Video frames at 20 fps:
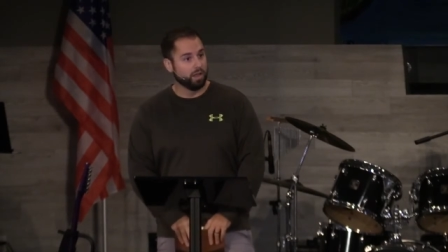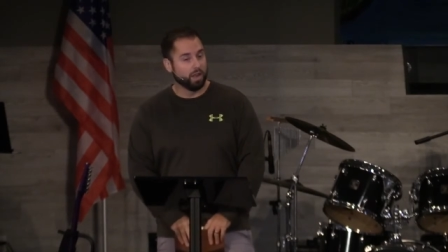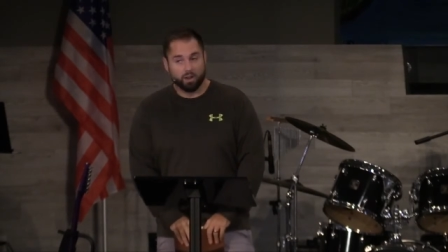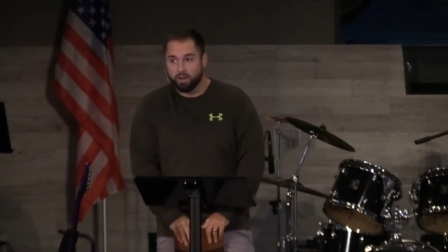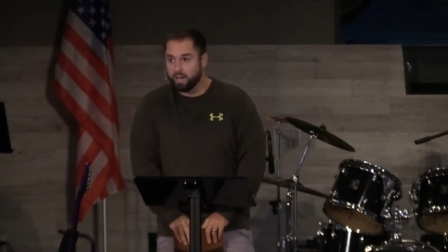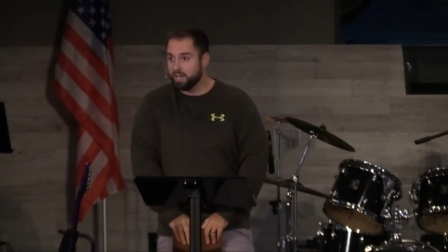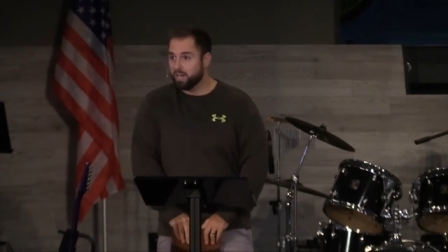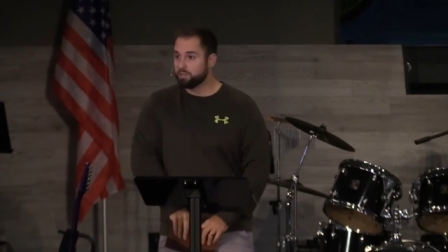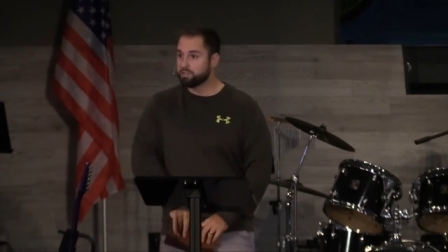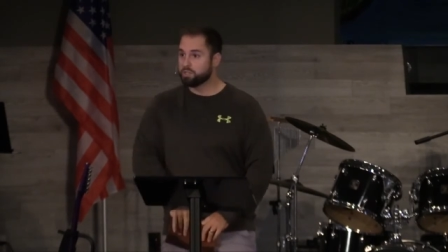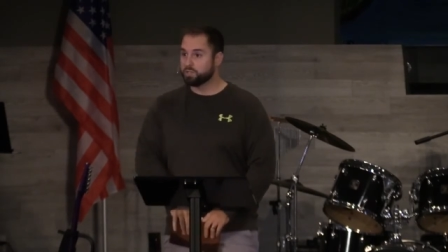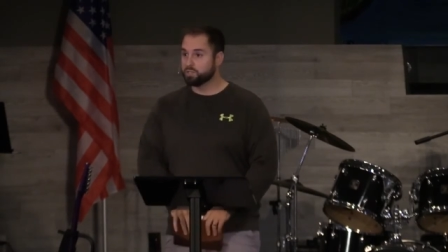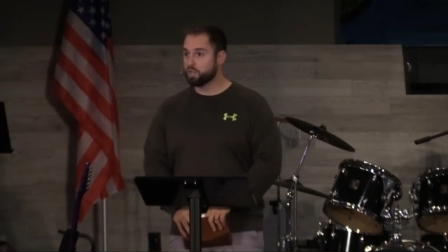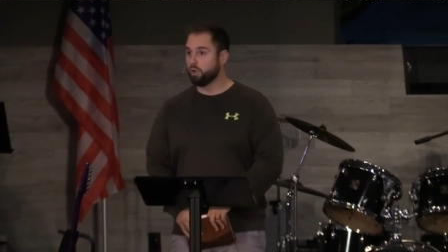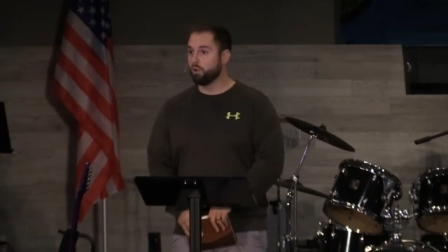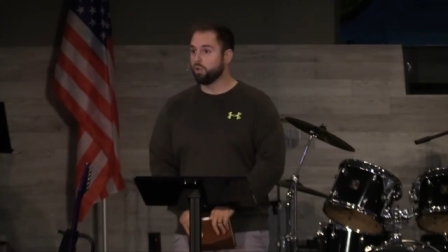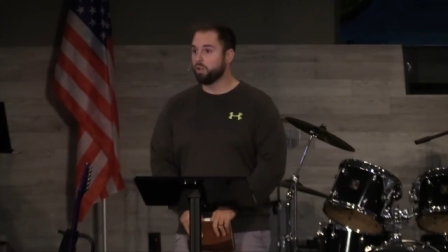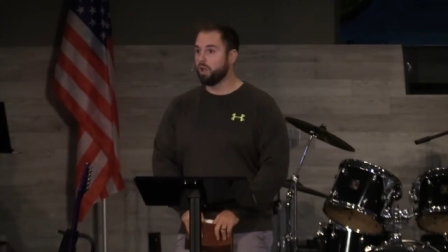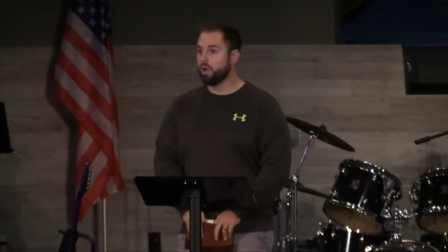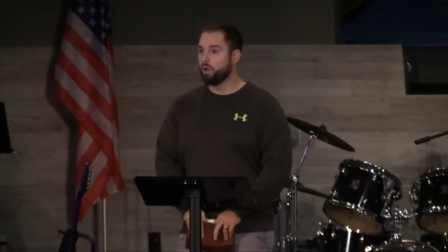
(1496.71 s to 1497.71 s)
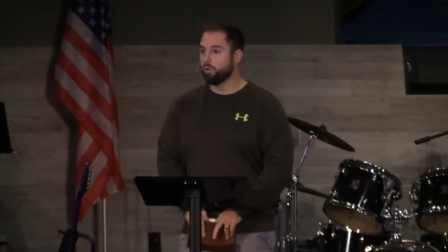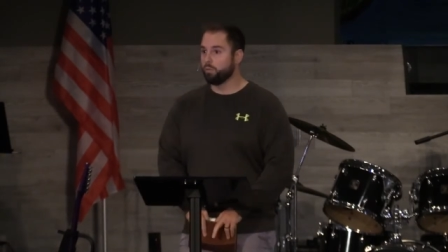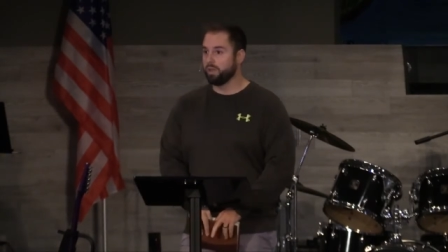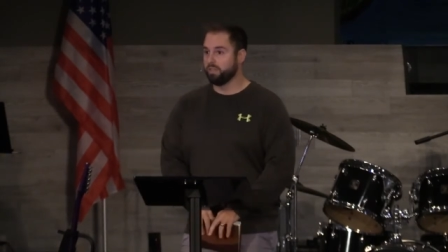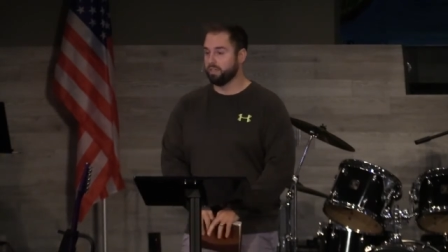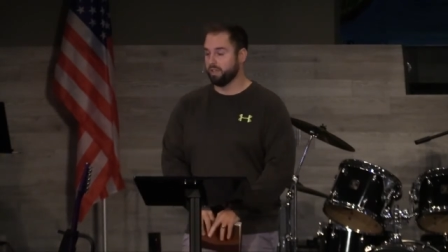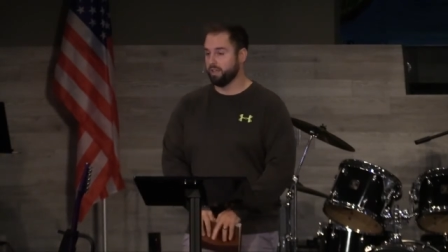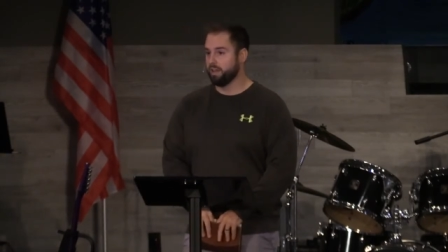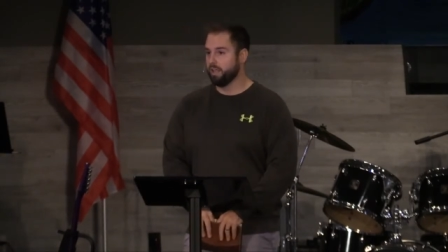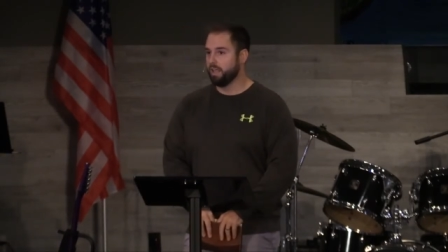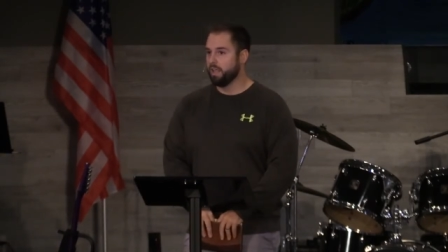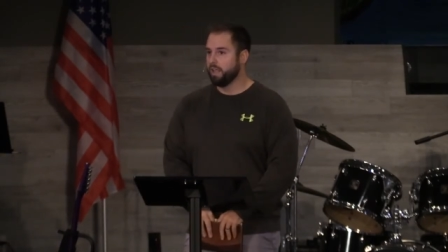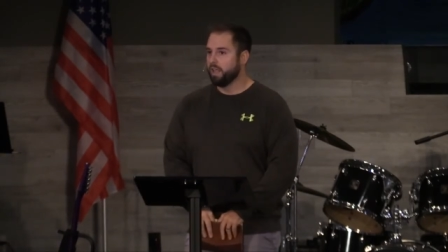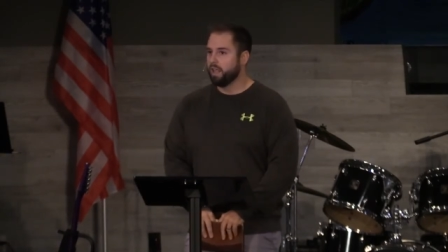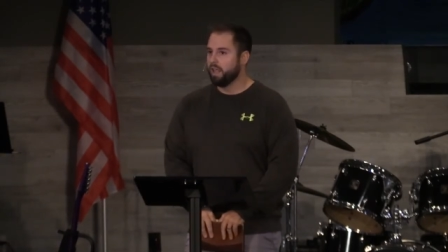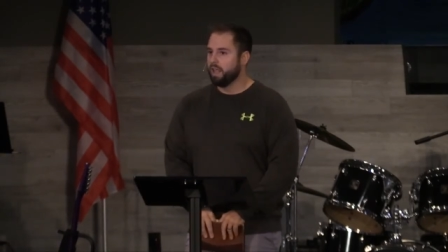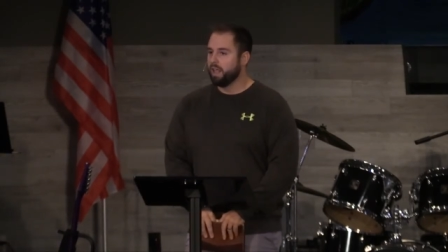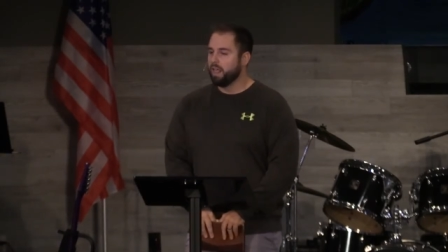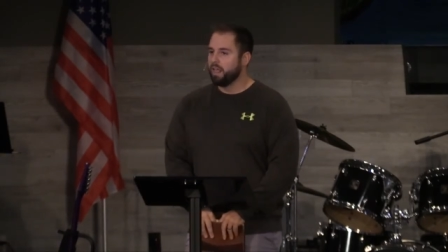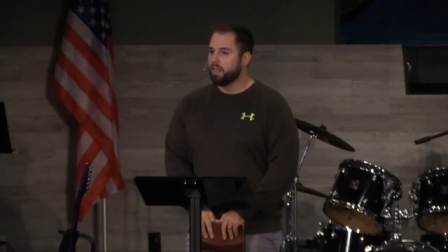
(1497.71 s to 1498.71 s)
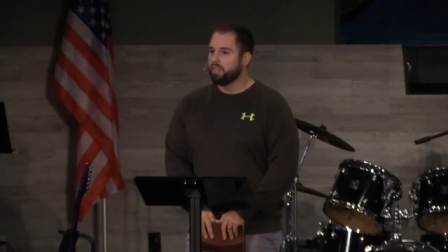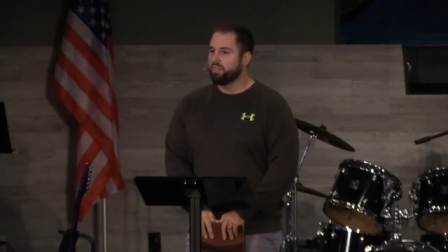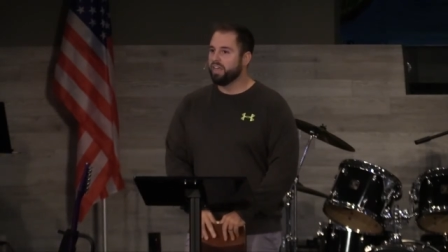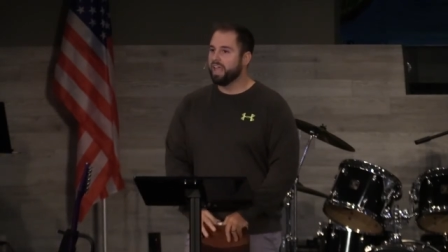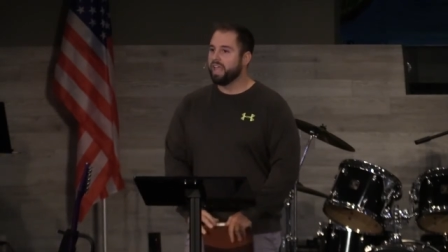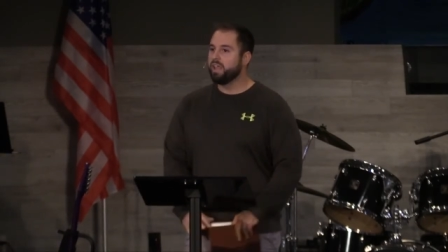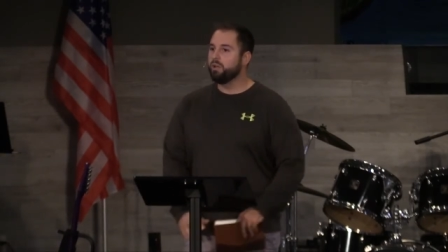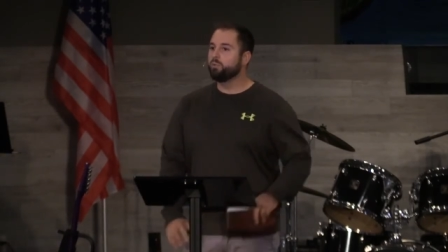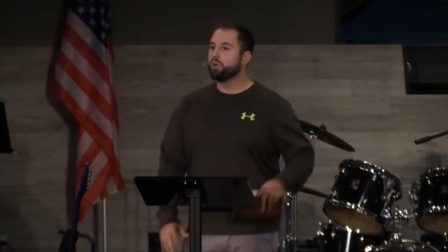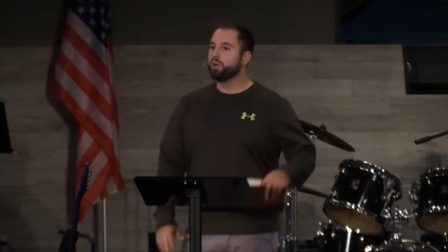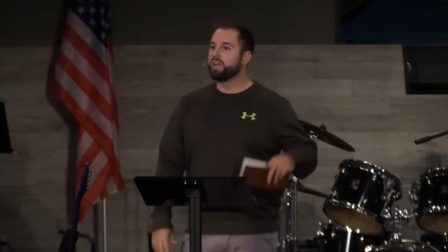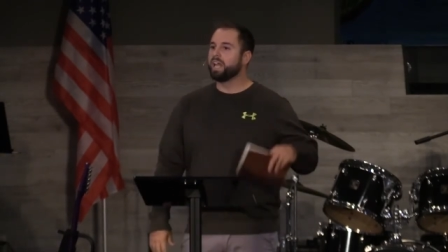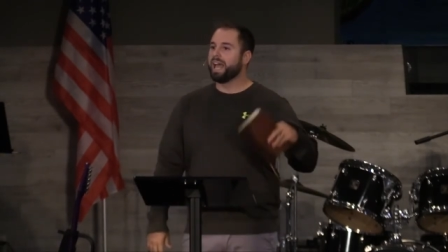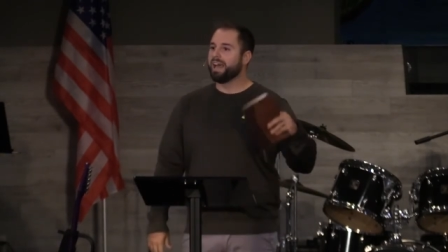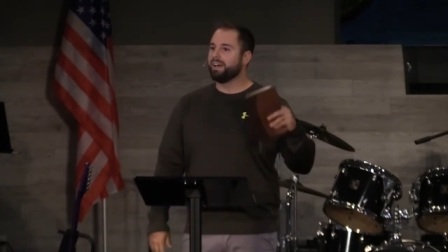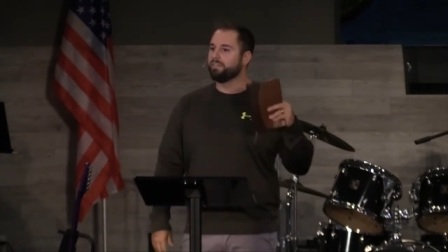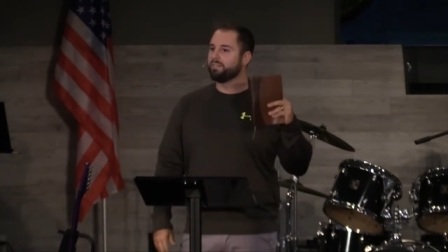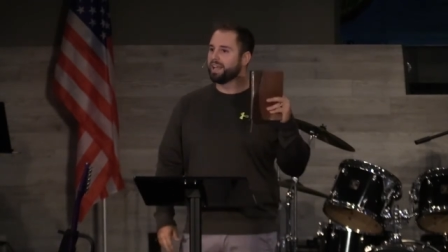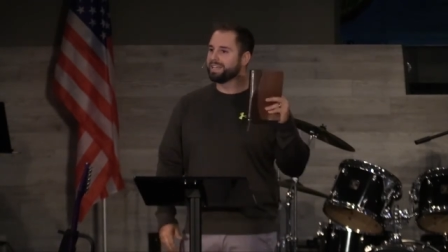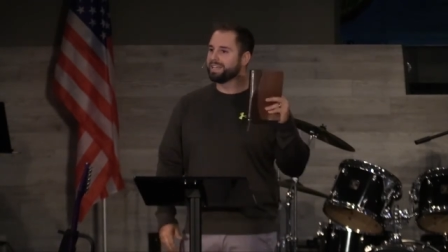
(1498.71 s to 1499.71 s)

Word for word: All right, I'll just go along with it they would have